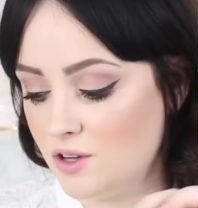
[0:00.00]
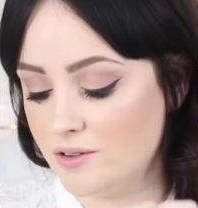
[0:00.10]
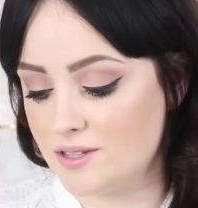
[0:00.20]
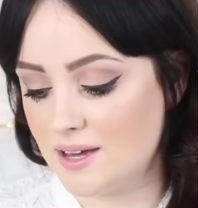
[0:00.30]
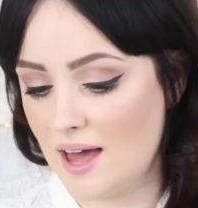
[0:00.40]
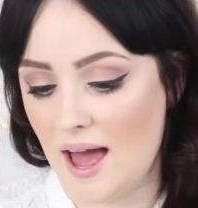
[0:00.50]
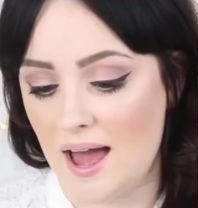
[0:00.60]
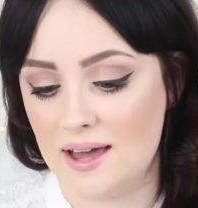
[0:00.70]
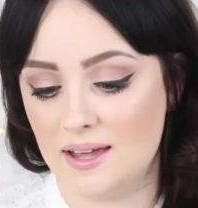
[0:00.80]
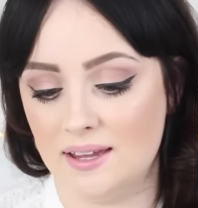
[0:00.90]
using
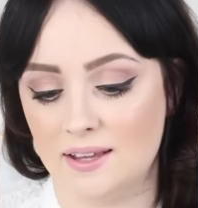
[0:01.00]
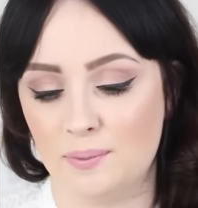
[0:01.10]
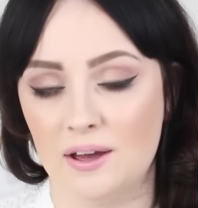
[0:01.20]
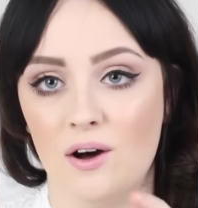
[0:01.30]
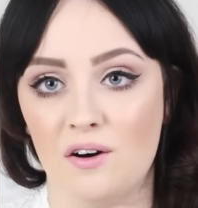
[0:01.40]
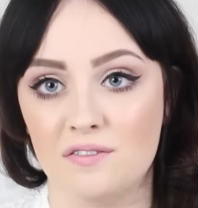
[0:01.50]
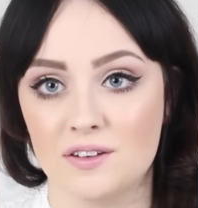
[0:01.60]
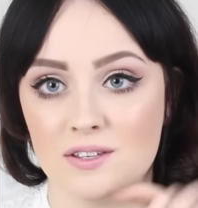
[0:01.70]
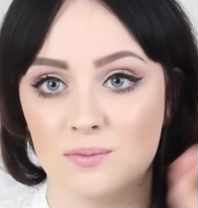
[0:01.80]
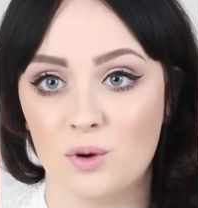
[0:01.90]
a little bit of
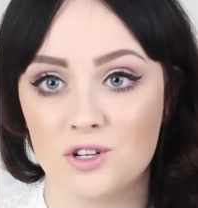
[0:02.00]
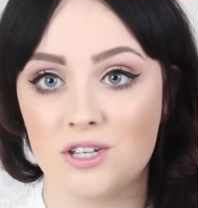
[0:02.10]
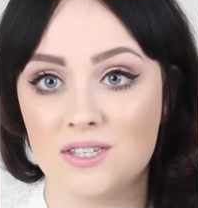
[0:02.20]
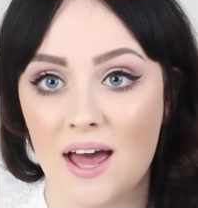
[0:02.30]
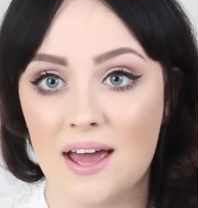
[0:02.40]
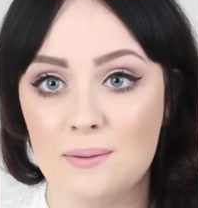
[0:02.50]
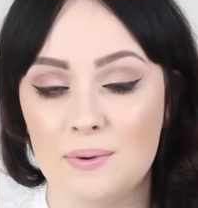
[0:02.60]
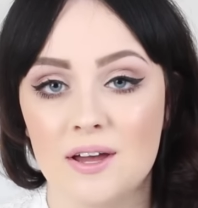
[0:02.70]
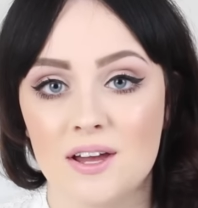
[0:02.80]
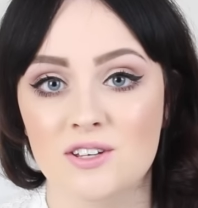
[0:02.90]
washi tape.
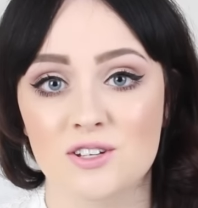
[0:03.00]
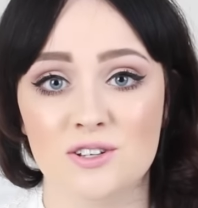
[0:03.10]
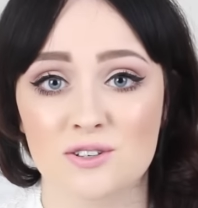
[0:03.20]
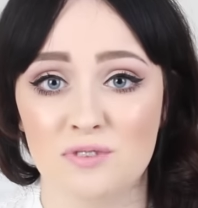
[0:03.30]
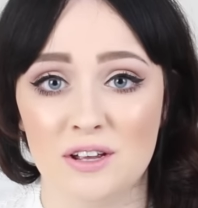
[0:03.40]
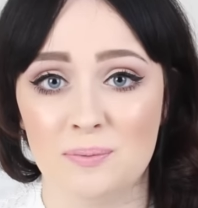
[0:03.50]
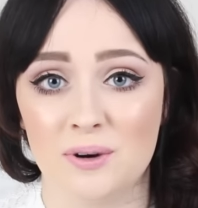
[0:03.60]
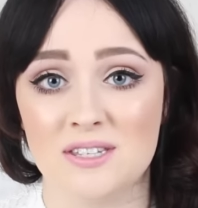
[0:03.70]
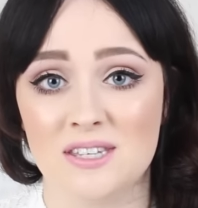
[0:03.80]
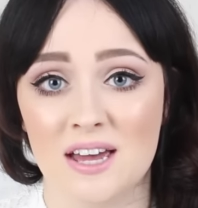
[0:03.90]
Just looks really
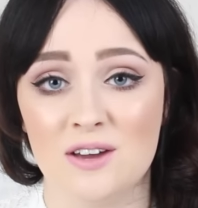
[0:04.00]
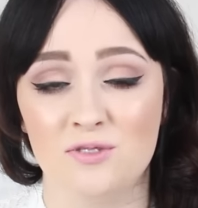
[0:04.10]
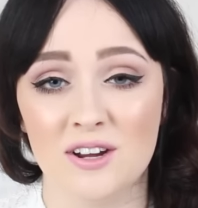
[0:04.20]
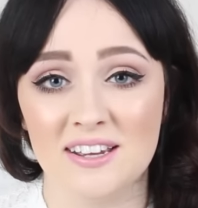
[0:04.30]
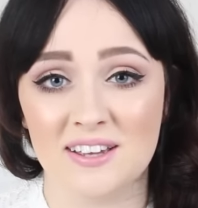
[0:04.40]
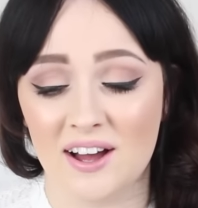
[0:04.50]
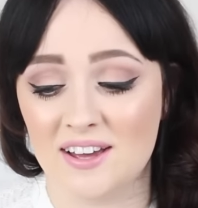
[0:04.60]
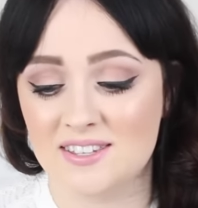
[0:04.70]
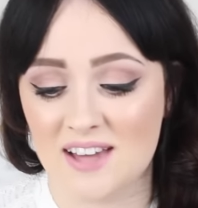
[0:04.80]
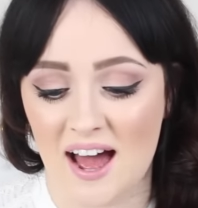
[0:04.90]
pretty, really
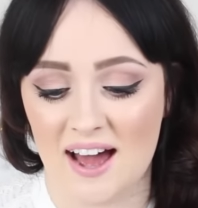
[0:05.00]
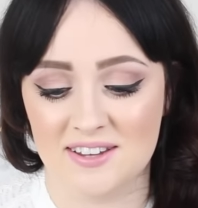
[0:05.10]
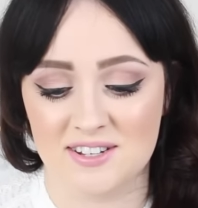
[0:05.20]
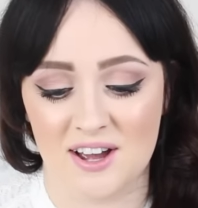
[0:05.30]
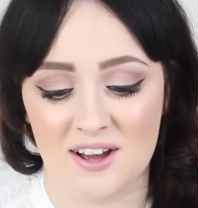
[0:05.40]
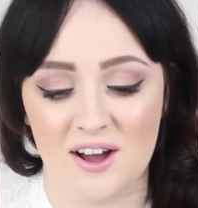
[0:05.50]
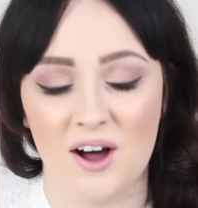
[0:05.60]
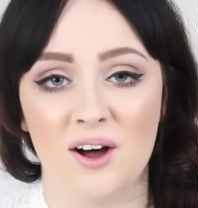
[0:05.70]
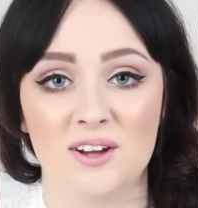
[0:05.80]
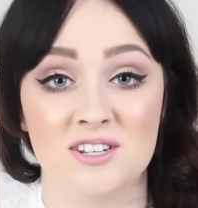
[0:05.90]
nice, and uh,
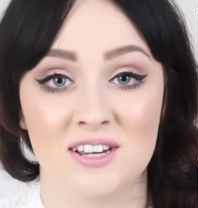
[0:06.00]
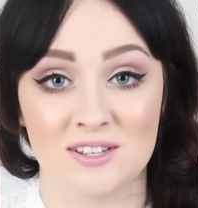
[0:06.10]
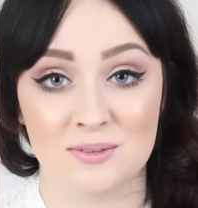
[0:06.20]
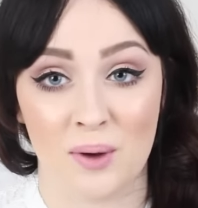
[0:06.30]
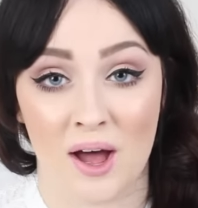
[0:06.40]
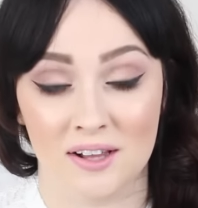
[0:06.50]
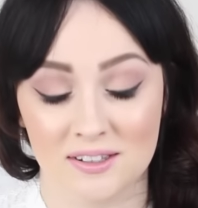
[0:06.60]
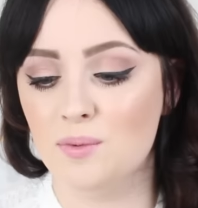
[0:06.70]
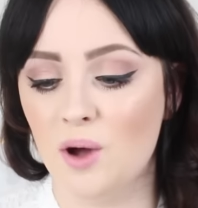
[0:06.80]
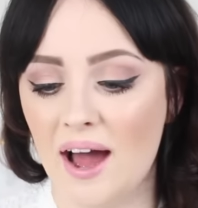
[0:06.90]
arty as well.
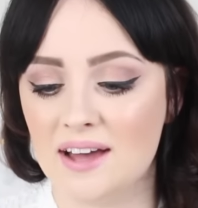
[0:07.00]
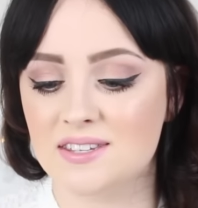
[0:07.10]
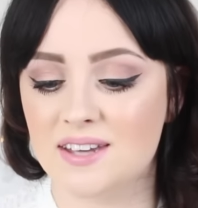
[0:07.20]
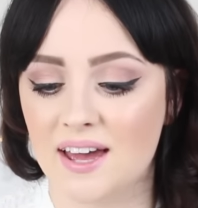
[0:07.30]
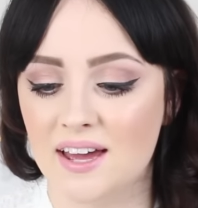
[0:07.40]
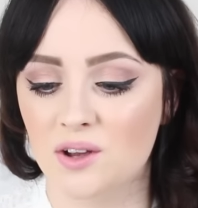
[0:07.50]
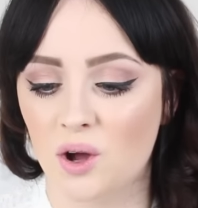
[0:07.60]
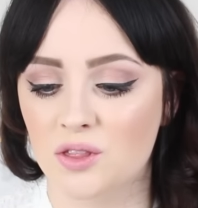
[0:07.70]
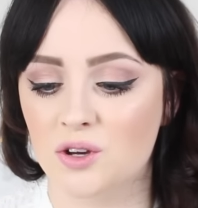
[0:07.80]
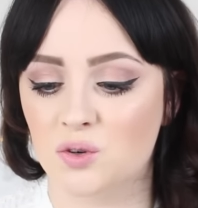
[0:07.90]
I'm not as keen
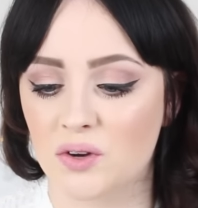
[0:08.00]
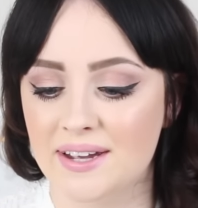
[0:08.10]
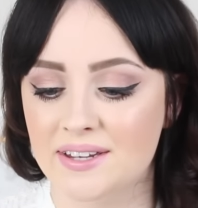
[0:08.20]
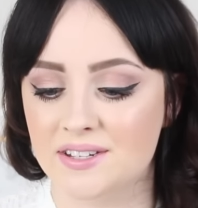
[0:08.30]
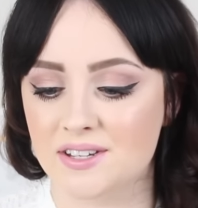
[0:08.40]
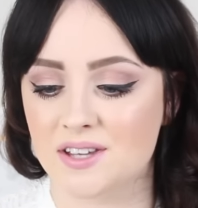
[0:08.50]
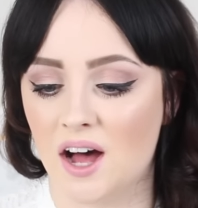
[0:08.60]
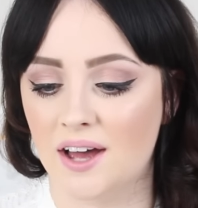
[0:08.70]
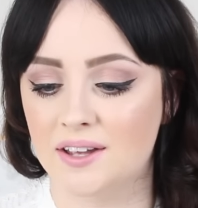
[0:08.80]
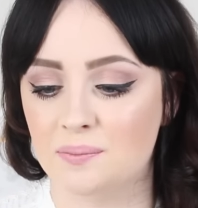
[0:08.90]
on the green
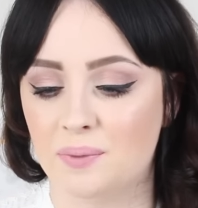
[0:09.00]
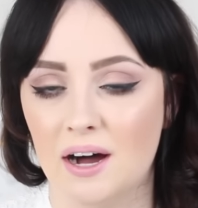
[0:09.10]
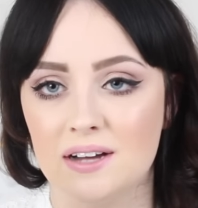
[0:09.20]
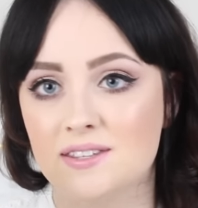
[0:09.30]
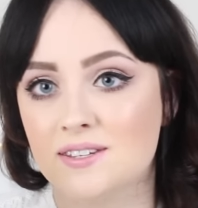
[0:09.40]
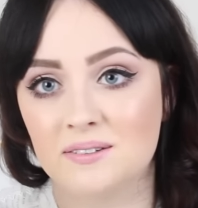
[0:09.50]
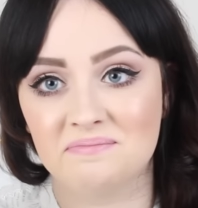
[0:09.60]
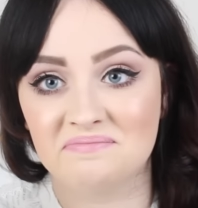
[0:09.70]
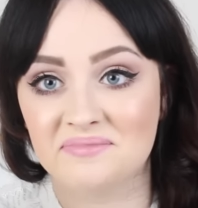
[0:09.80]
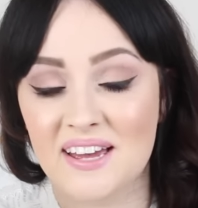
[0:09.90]
design, but
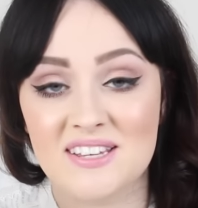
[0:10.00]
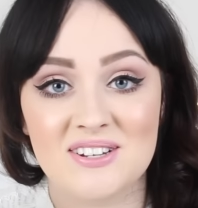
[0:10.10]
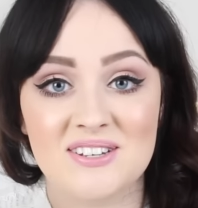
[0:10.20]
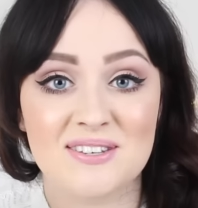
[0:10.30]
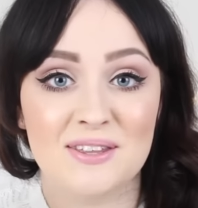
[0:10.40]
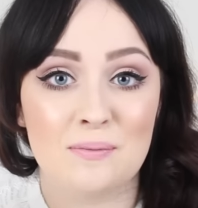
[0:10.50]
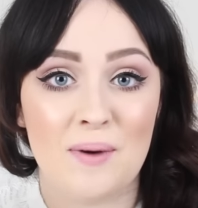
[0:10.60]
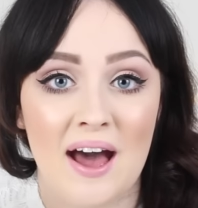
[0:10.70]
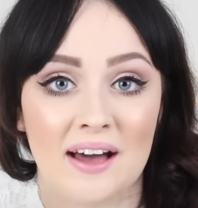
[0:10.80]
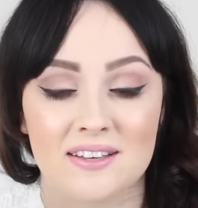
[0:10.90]
it's just in the
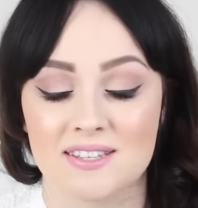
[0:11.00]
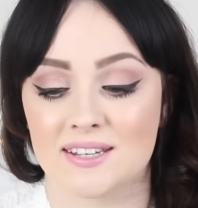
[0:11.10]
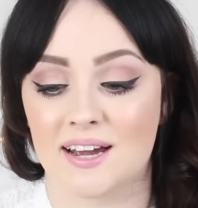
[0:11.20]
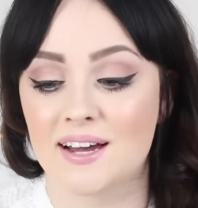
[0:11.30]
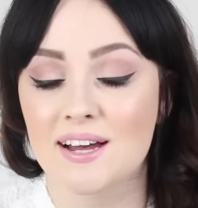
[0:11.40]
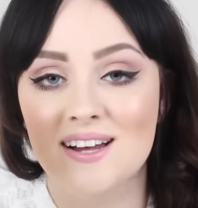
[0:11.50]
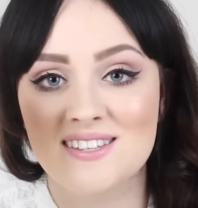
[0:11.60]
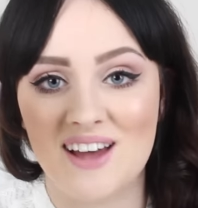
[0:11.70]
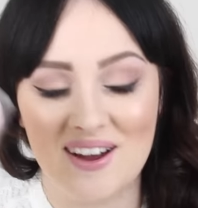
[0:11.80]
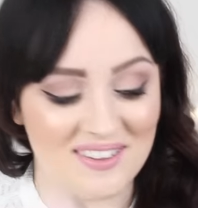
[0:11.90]
pack, isn't it?
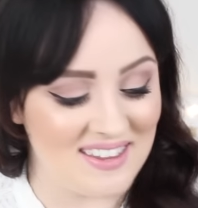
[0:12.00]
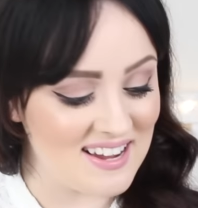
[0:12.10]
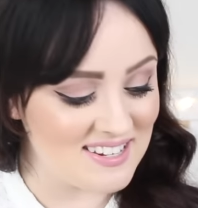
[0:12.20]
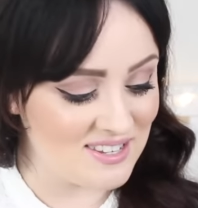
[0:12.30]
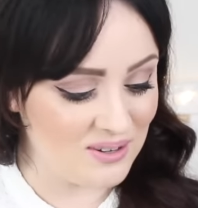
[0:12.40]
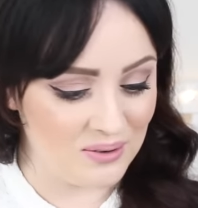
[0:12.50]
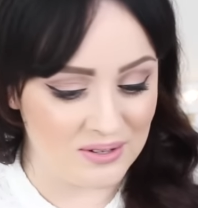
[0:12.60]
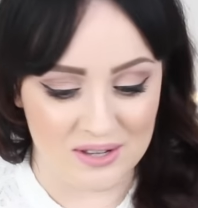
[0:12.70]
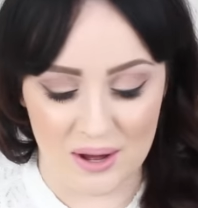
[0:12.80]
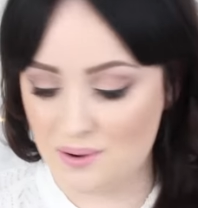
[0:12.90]
So that is
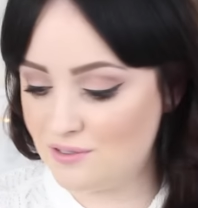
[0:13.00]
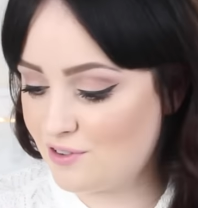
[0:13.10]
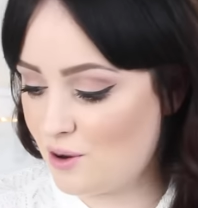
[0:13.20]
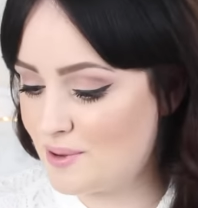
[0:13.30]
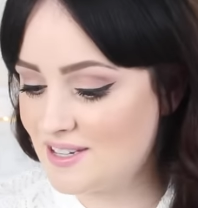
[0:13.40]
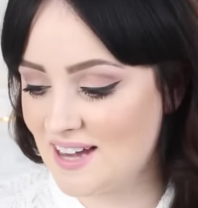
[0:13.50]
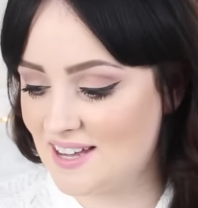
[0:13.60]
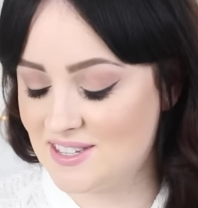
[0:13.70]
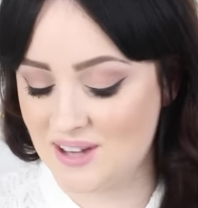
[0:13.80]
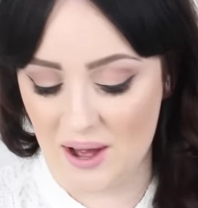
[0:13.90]
also from
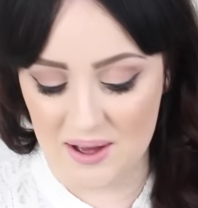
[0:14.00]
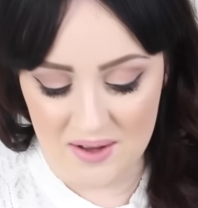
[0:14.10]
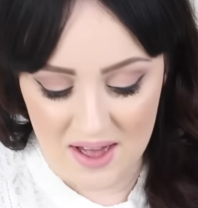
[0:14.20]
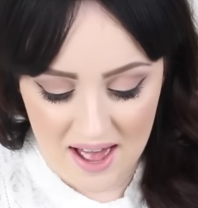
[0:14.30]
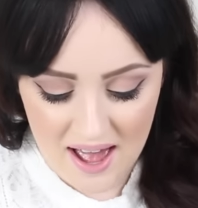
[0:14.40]
Tesco.